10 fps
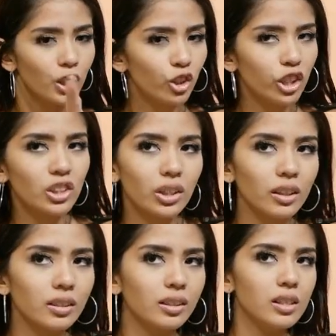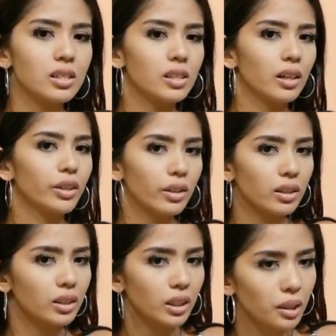You can trick your teacher, you
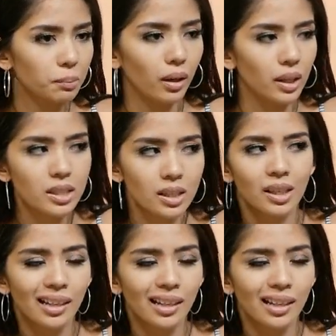can trick your boss.